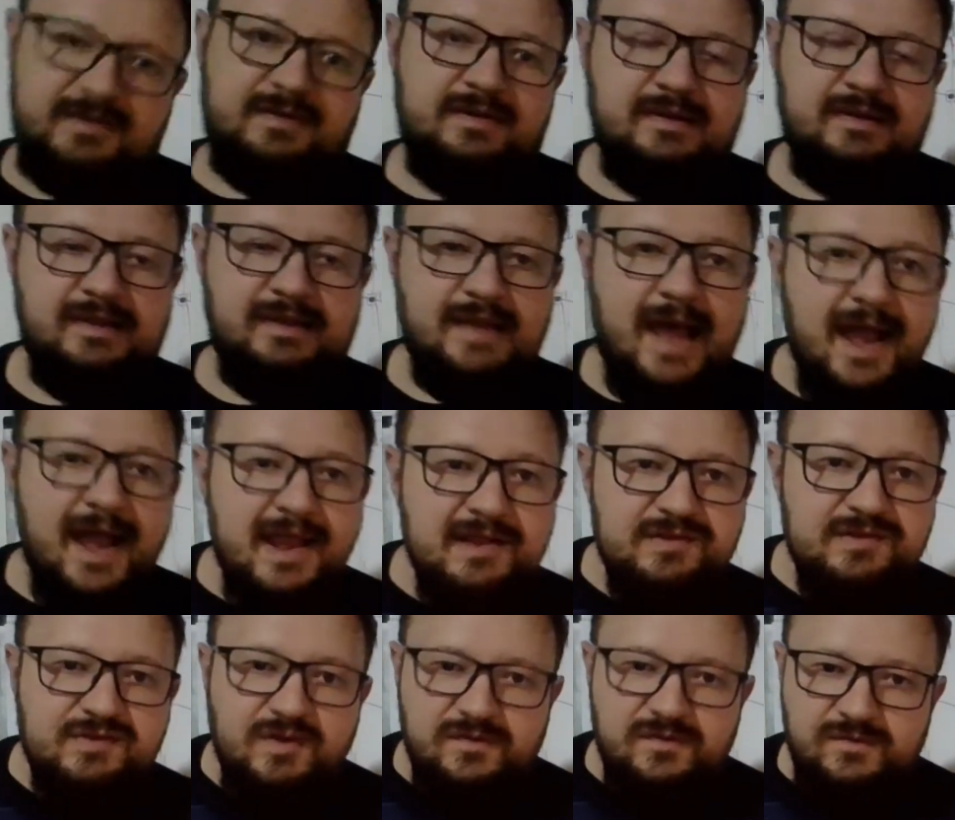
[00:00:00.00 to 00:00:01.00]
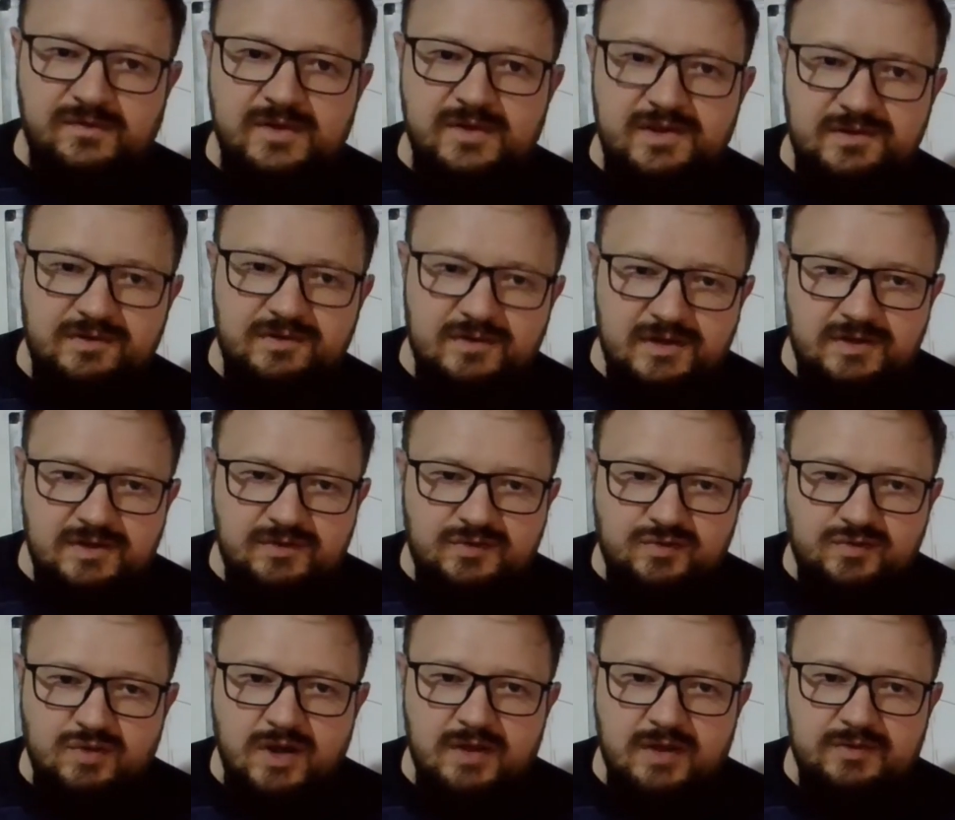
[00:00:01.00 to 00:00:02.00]
lines of reasoning
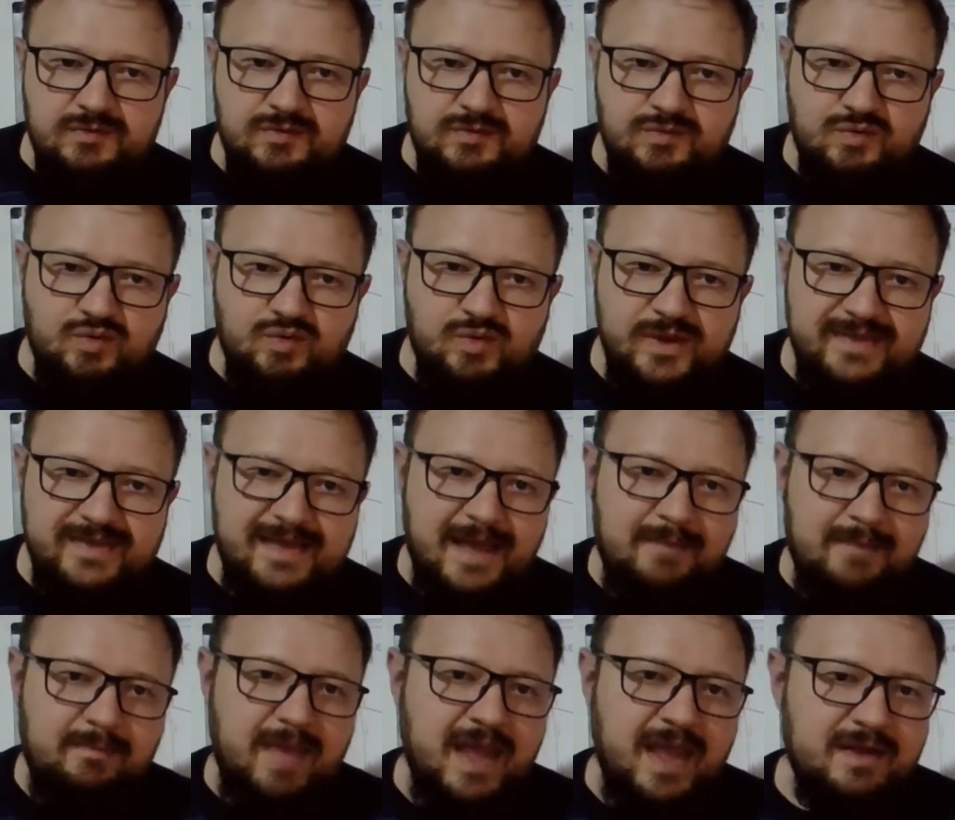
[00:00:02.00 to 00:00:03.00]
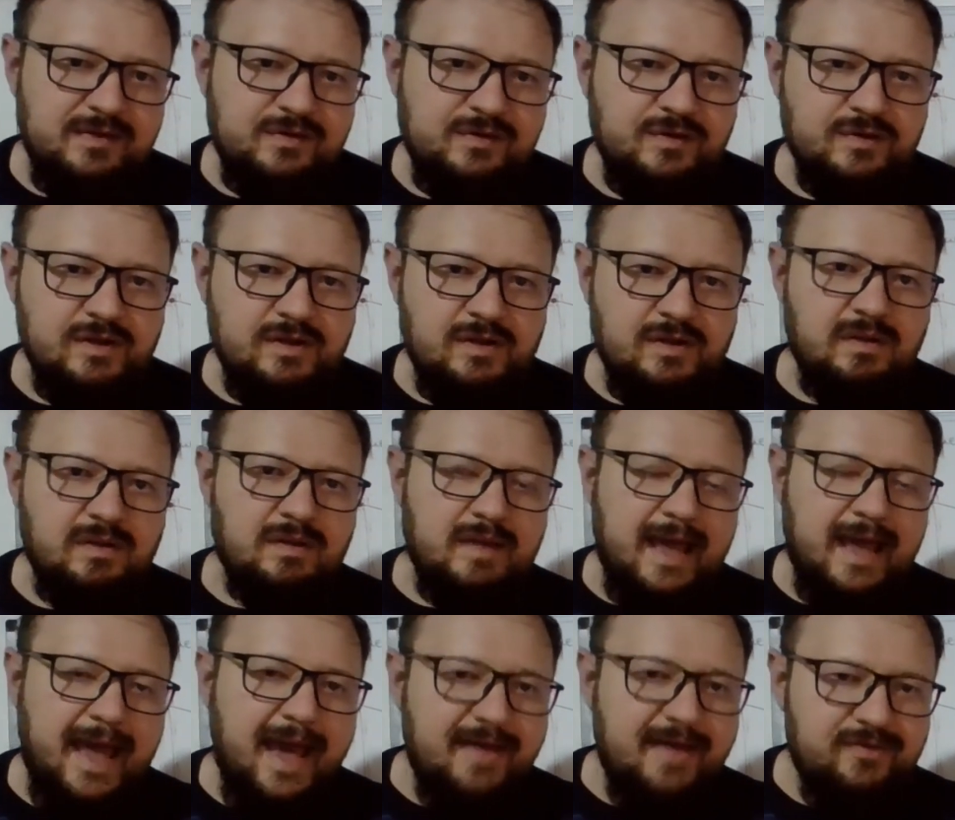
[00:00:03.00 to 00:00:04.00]
to a three-dimensional
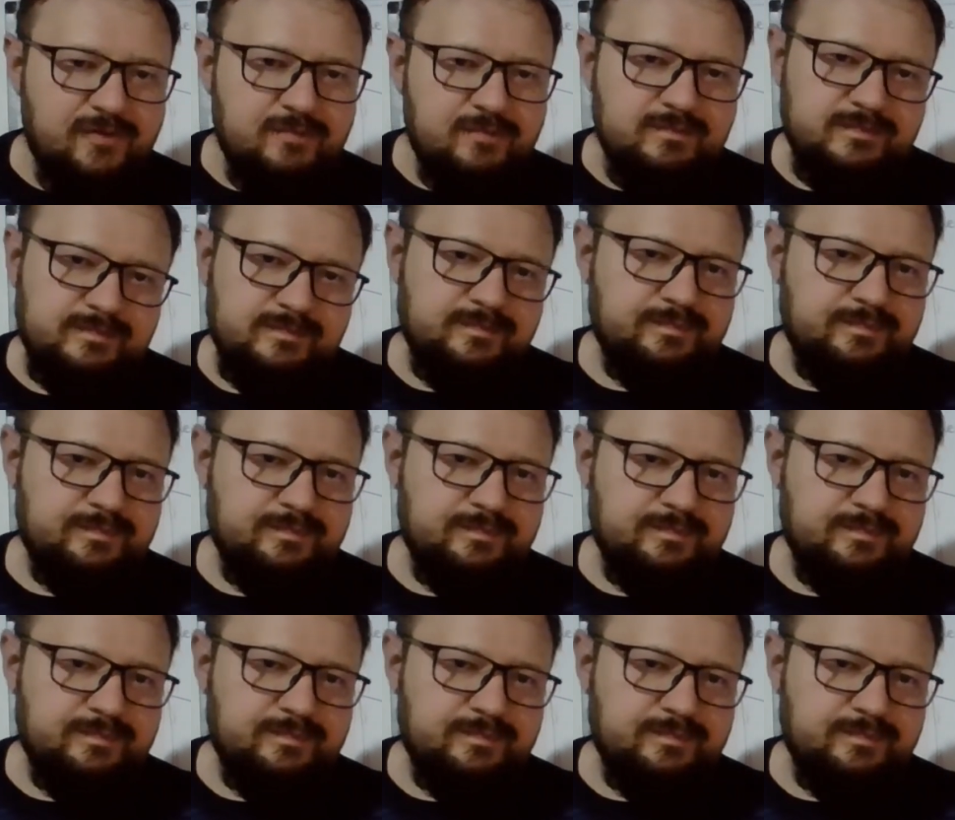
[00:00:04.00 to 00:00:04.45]
atom